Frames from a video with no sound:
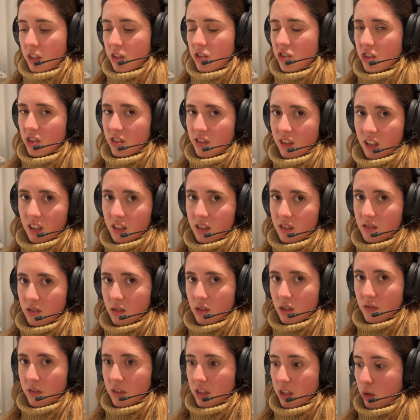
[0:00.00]
just like not
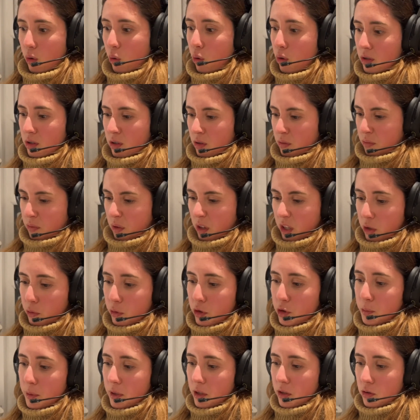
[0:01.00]
even a quarter of like
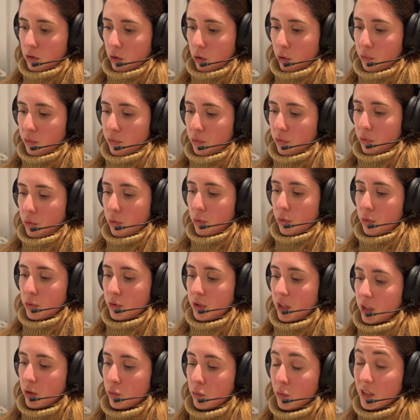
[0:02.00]
crispy tofu,
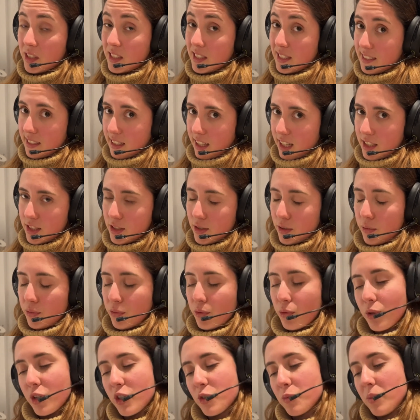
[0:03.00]
then one slice of
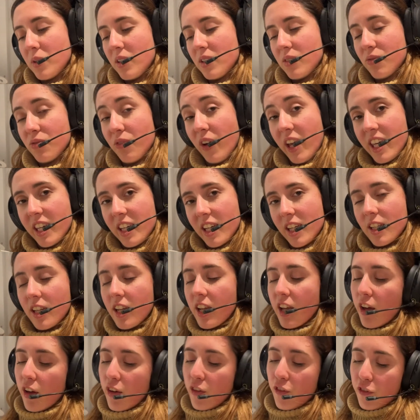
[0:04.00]
crispy
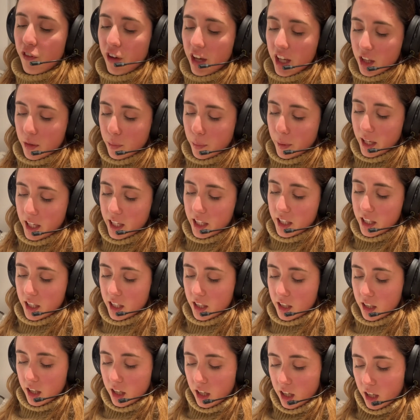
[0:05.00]
fake
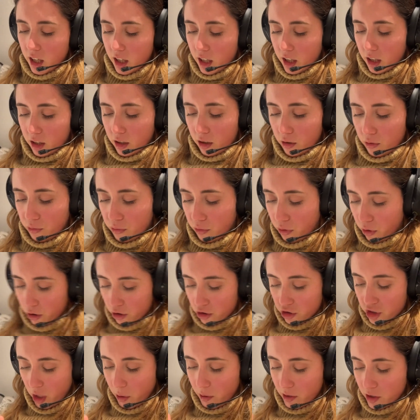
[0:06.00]
bacon, 4
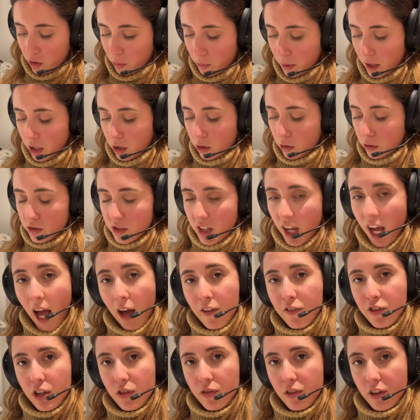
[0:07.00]
cherry tomatoes,
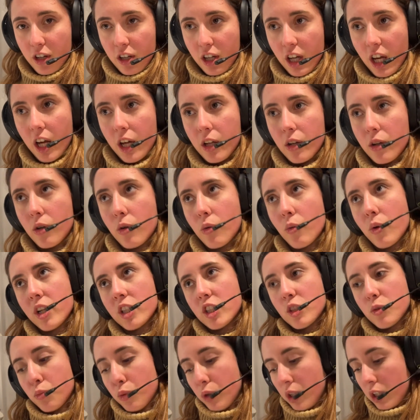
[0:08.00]
1/2 an avocado, 1
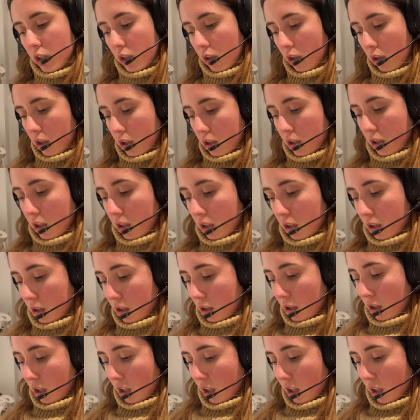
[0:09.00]
spring onion.